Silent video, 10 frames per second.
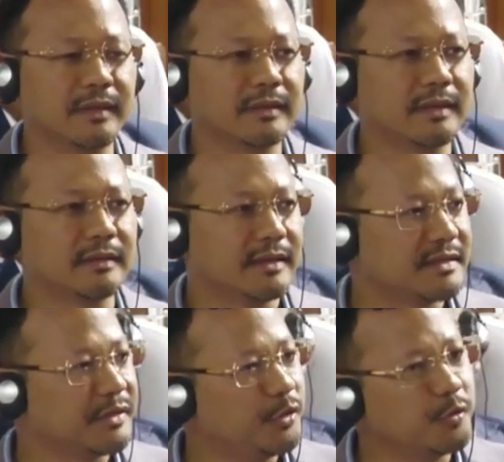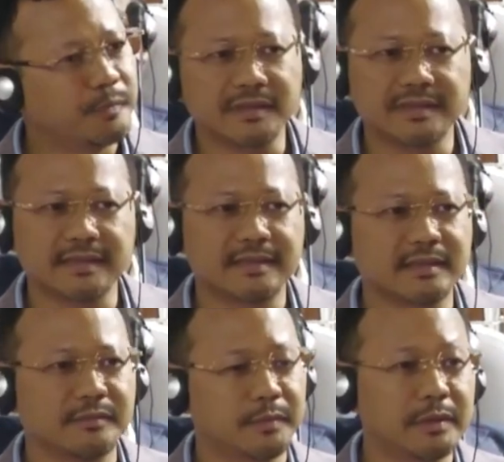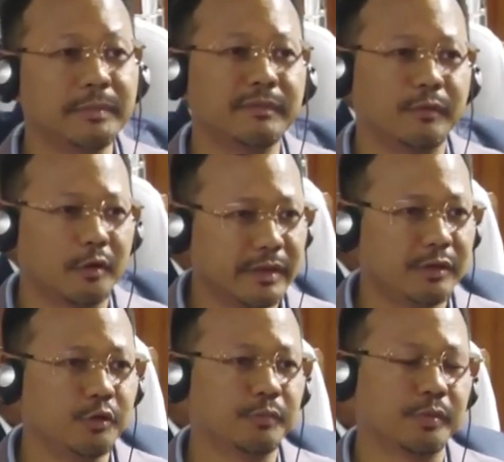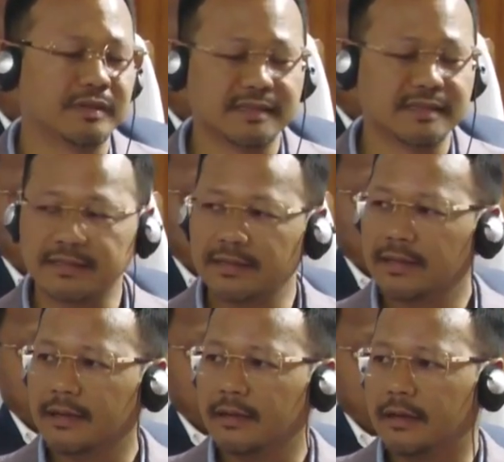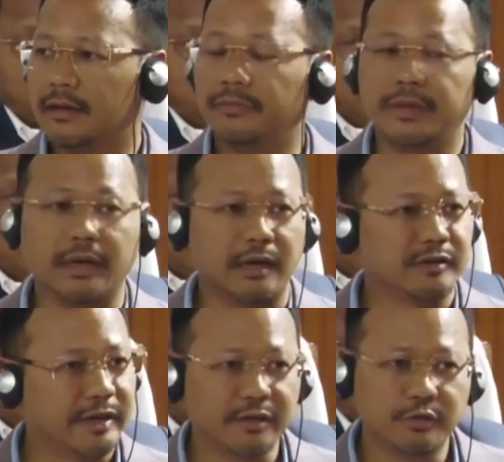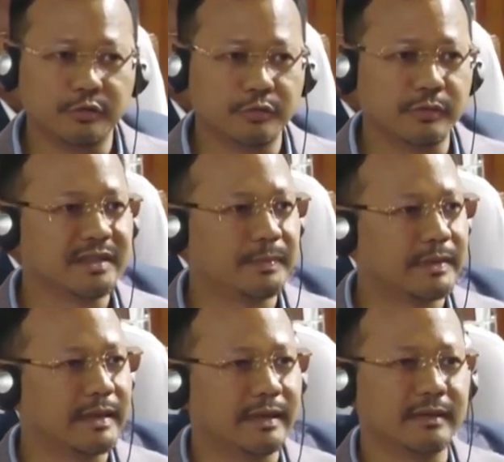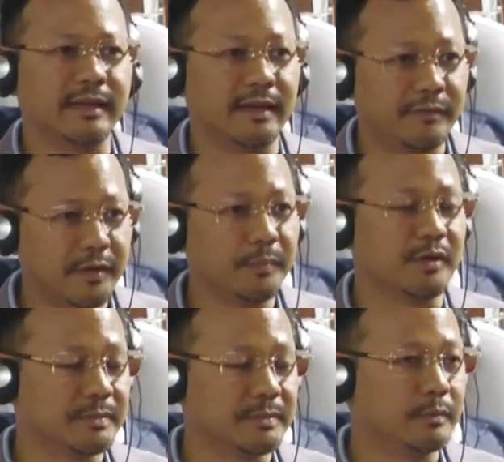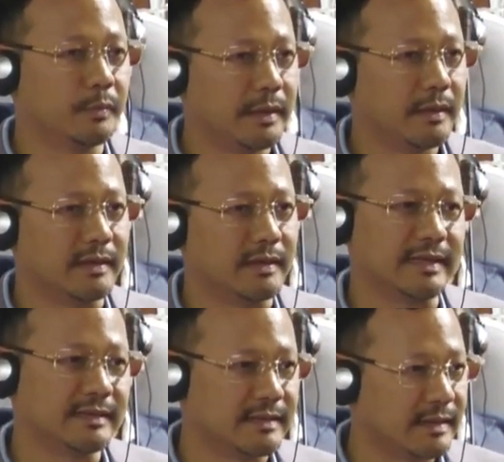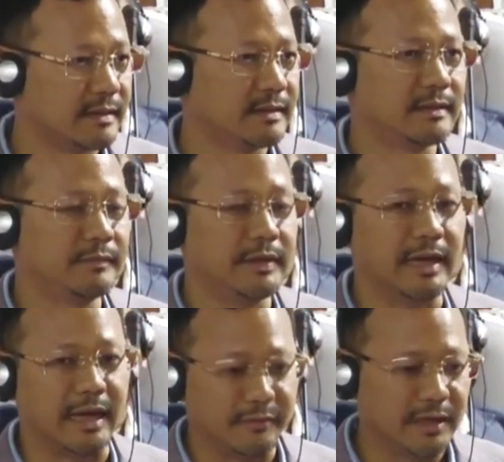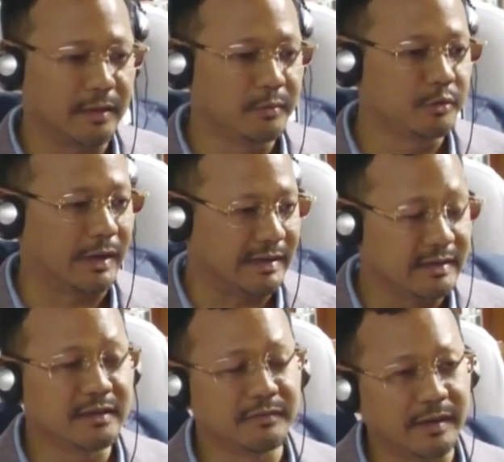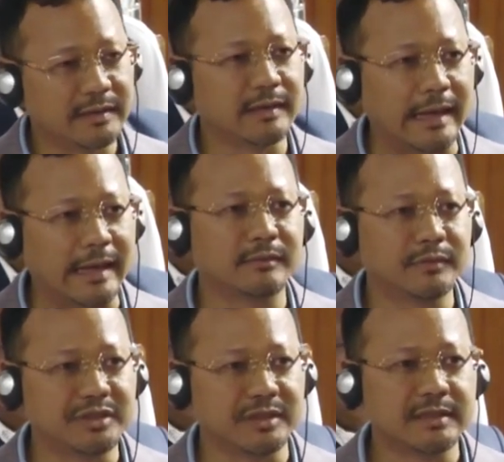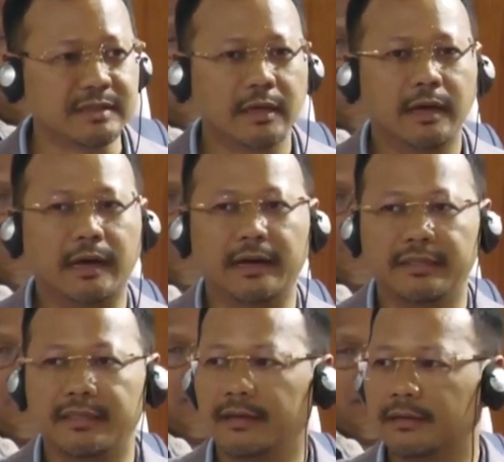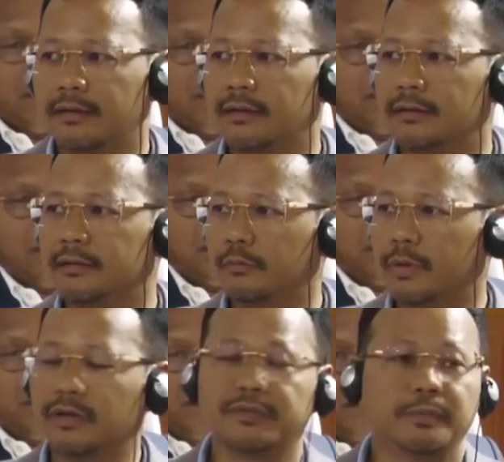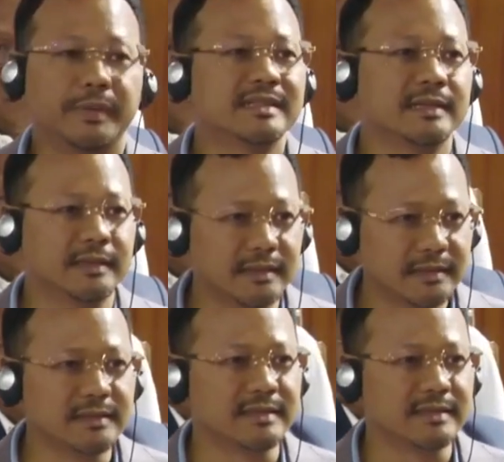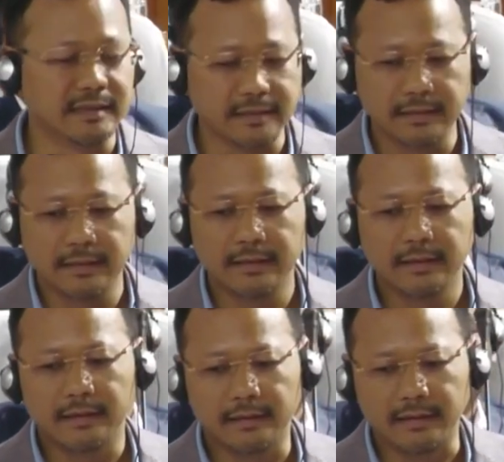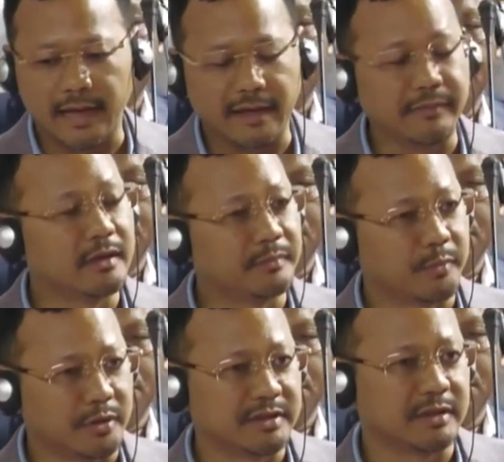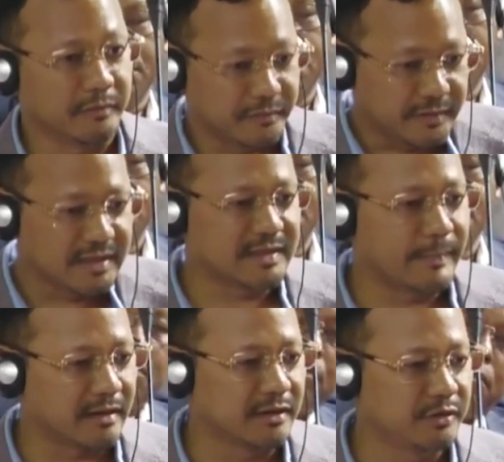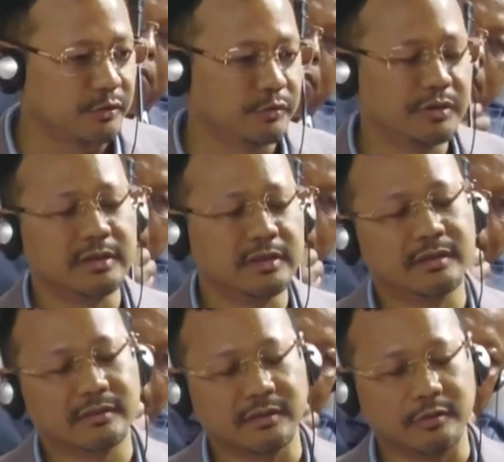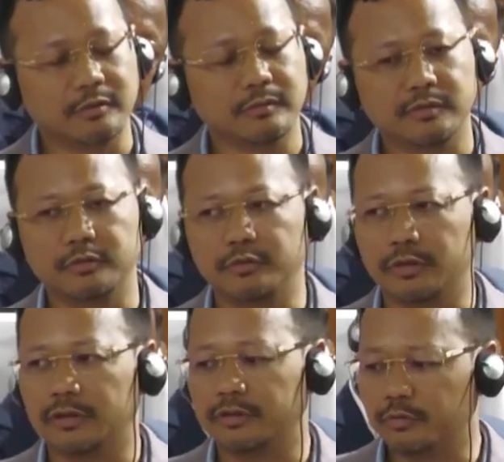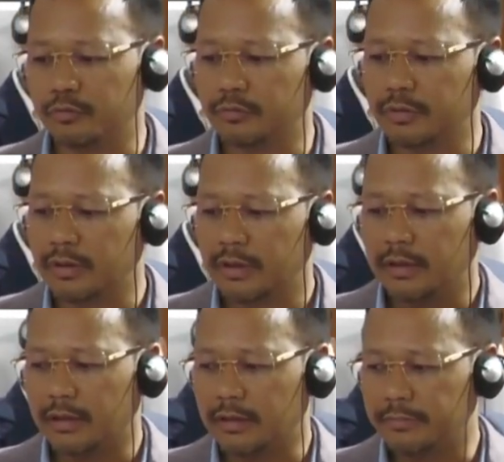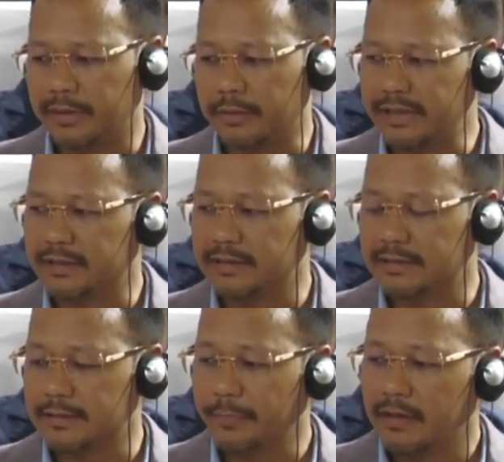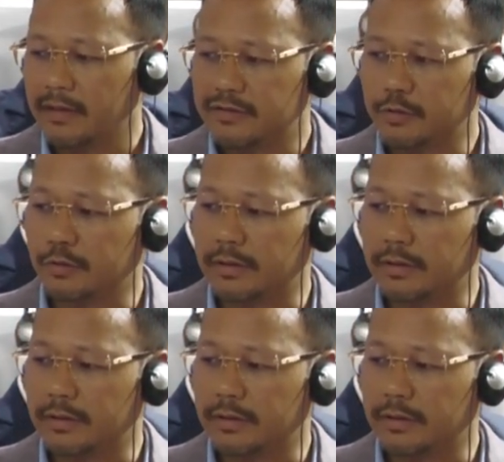that there is a due process, so we will be following due process. Uh, we are trying to expedite in every possible way. As I said, uh, we have been able to identify the land, which is, I think, uh, one of the biggest hurdles in uh, having a project of this magnitude, uh, you know, uh, to uh, be completed, sir. So,